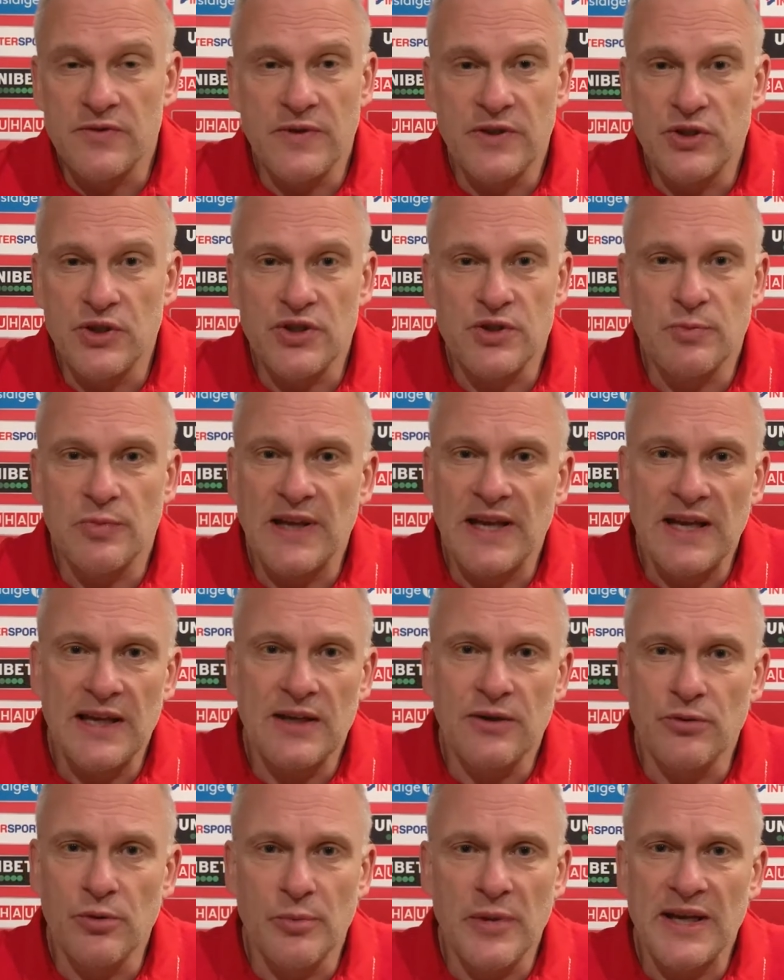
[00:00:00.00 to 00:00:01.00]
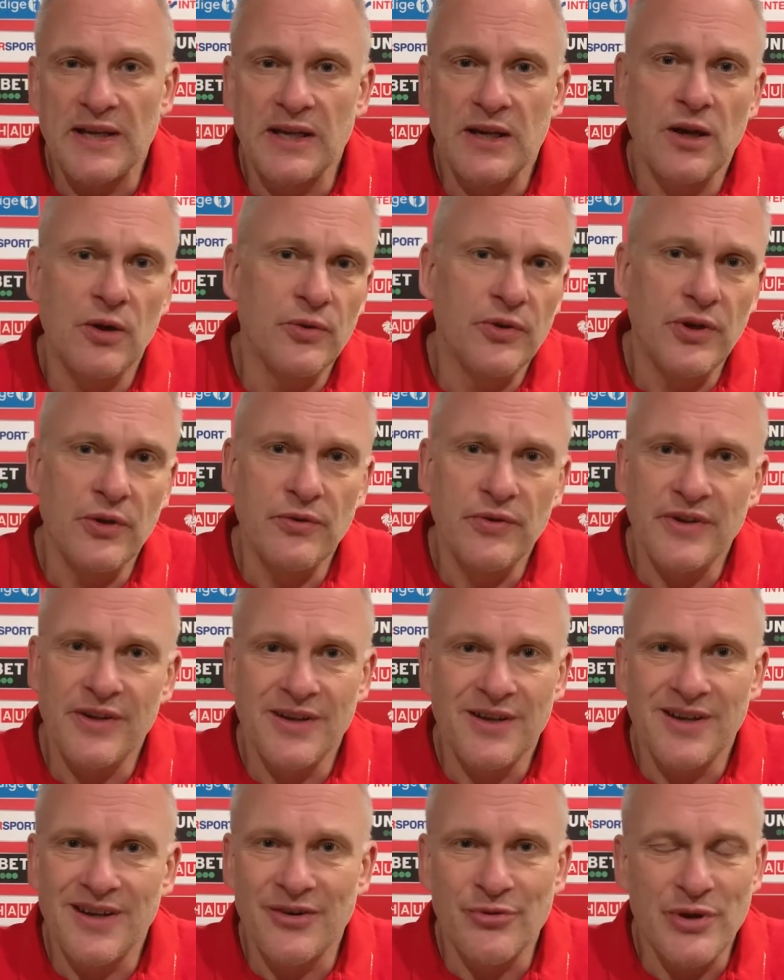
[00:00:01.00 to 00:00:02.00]
we just play Romania out of
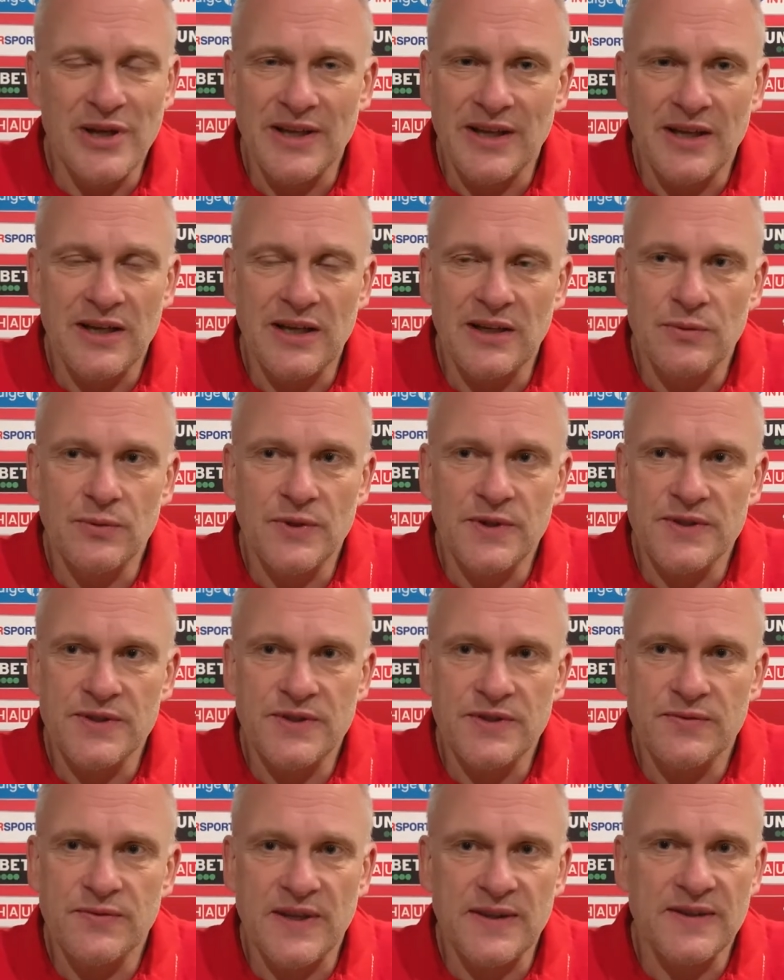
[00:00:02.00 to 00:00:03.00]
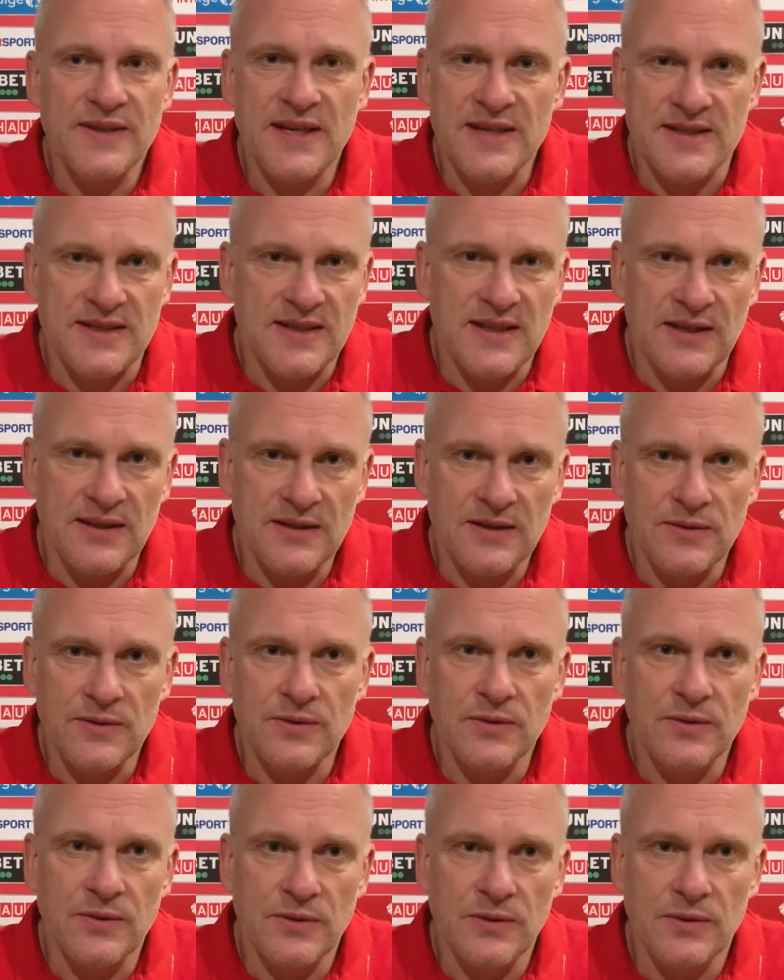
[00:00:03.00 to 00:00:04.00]
the arena. It was fantastic to
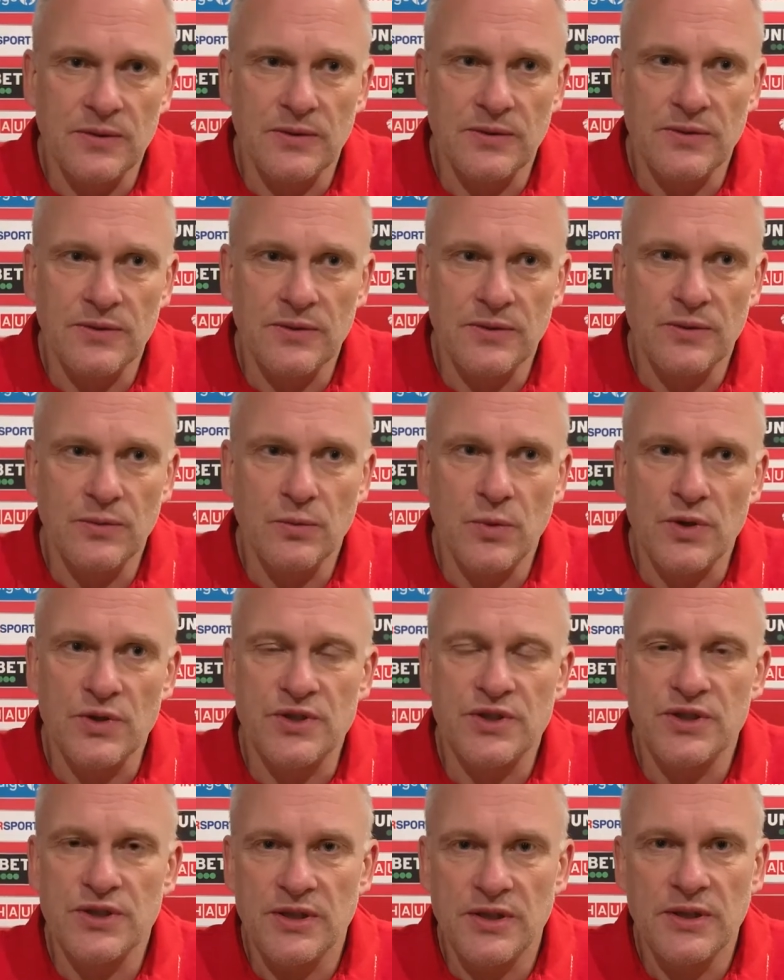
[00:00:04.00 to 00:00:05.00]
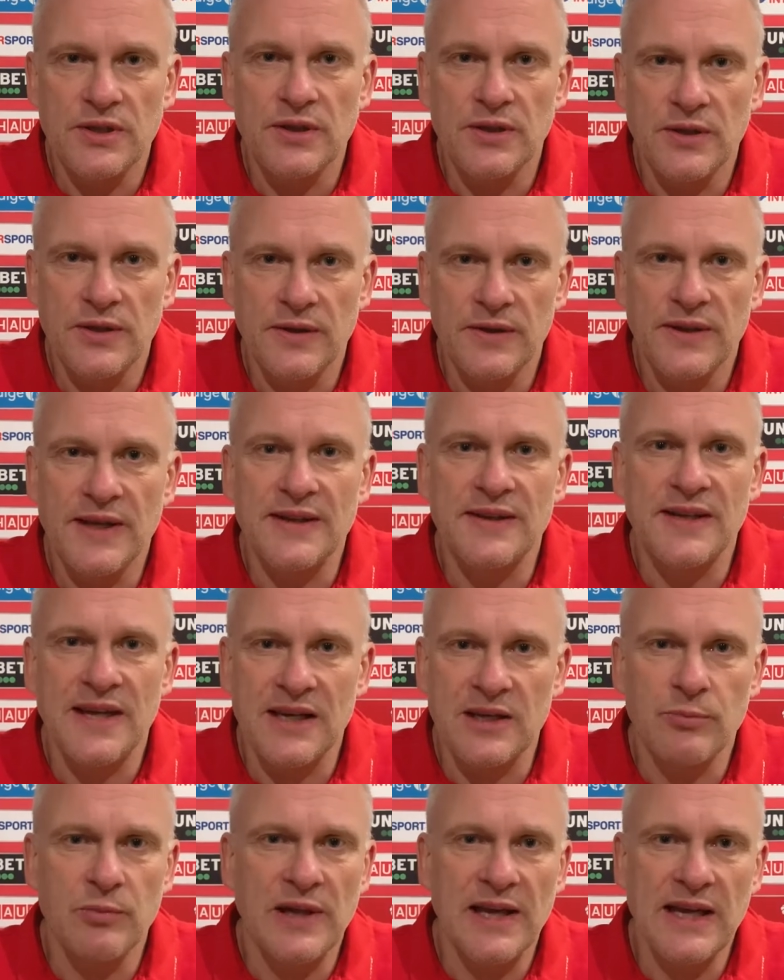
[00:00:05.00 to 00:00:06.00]
to watch the
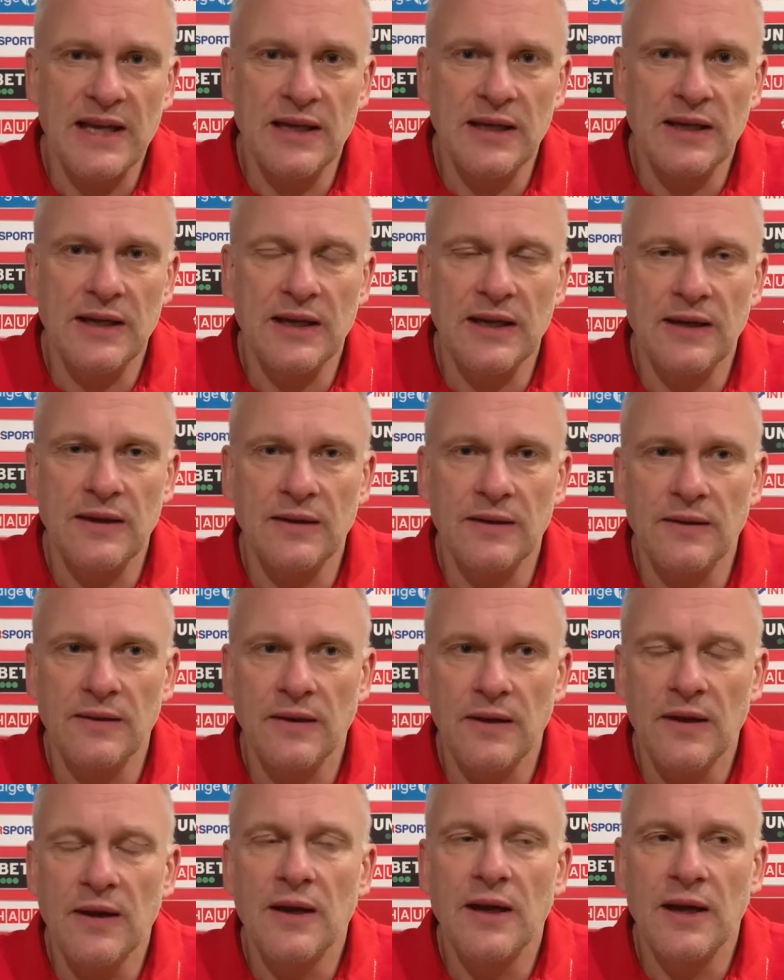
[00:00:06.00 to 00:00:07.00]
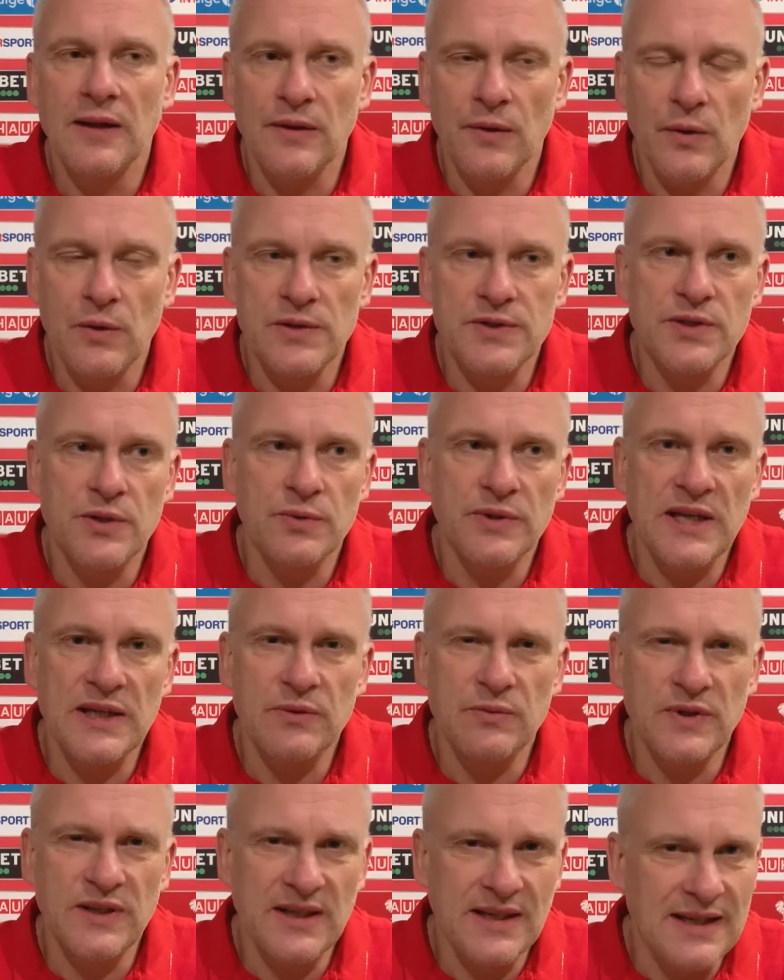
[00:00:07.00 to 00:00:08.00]
attack playing and and also
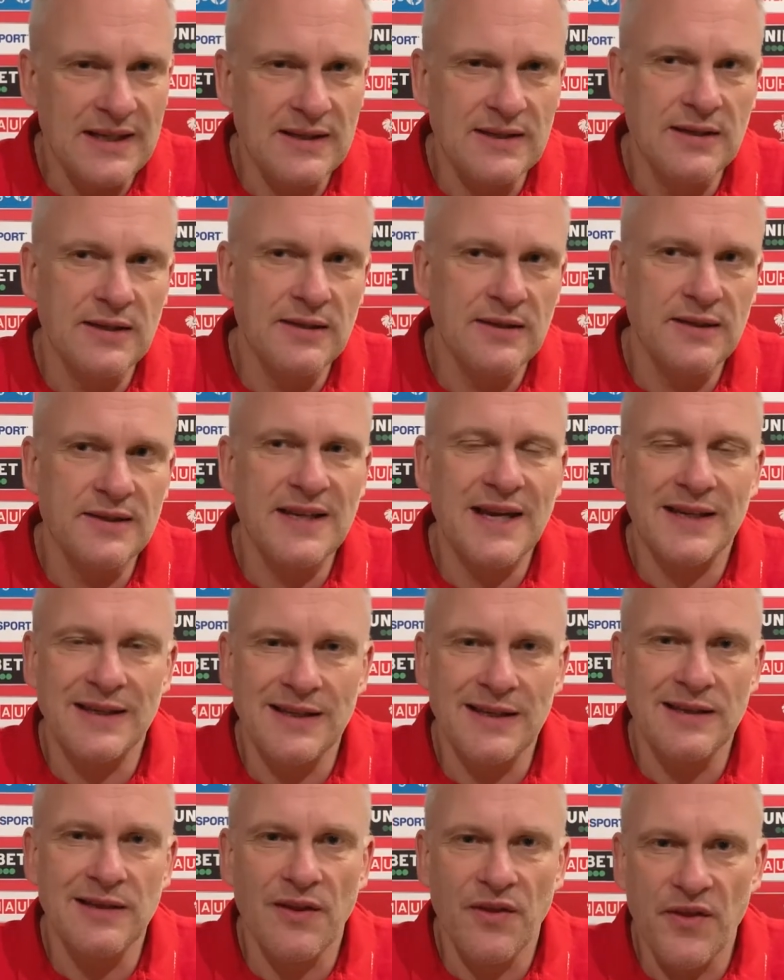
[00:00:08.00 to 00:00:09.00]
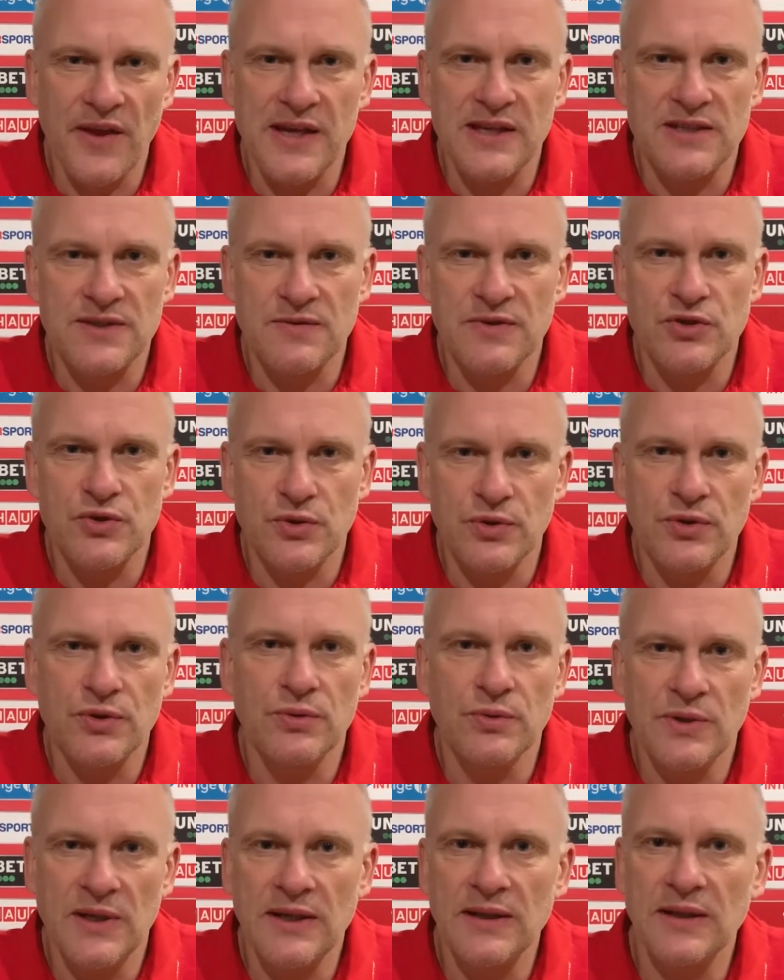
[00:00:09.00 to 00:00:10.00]
that we did the tactical things we should
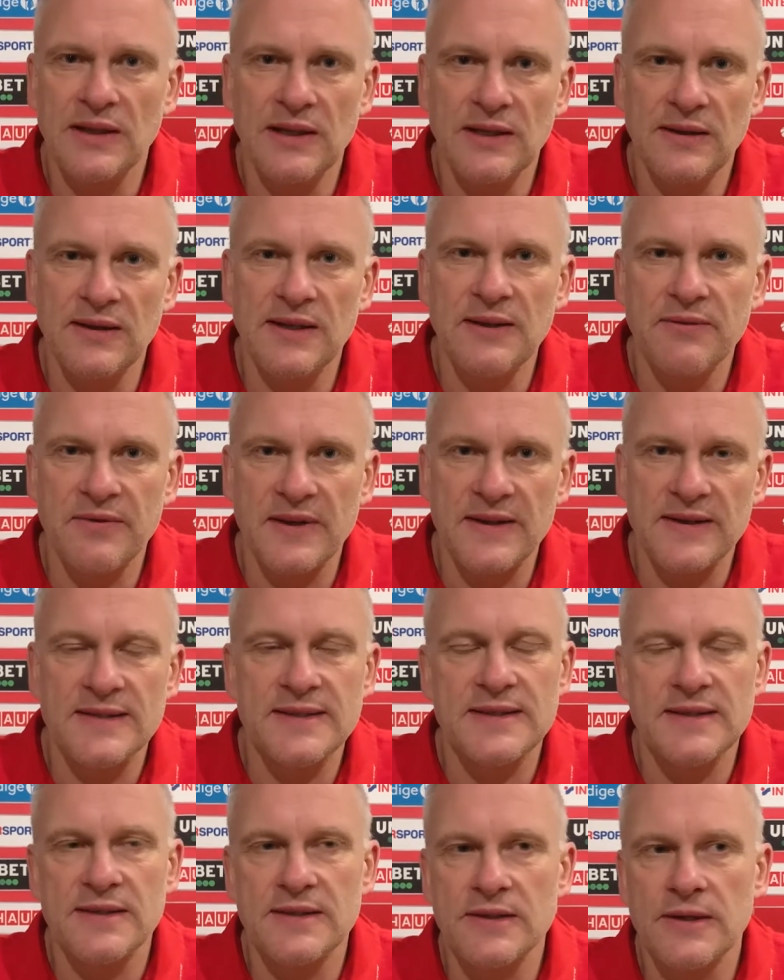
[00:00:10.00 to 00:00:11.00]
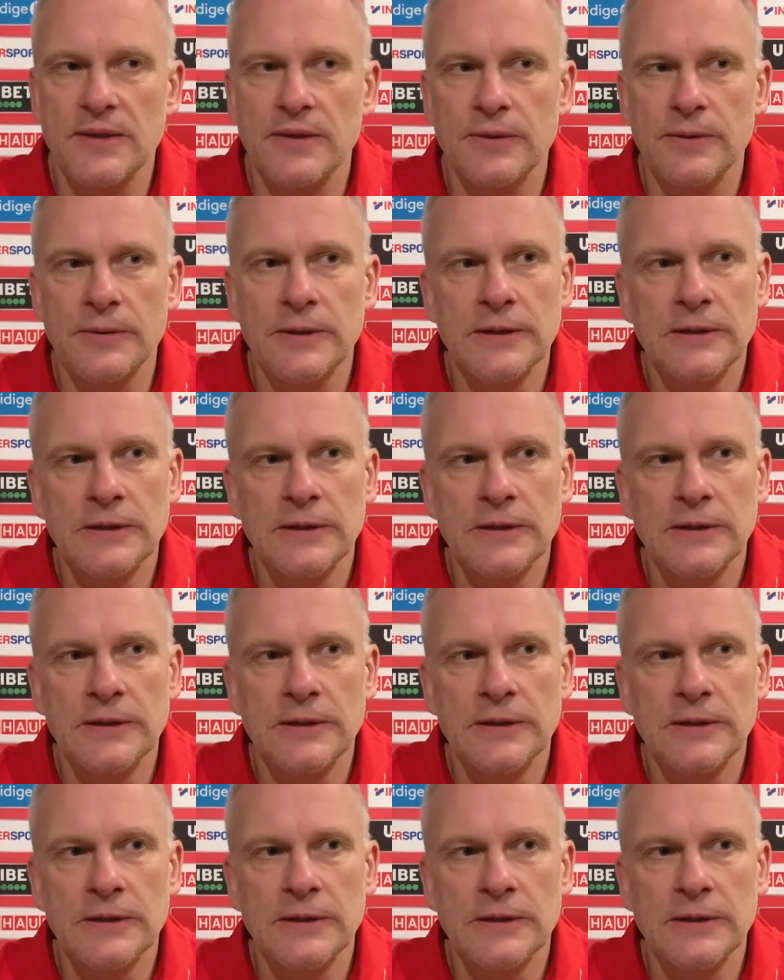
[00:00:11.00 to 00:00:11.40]
do in in defense. So.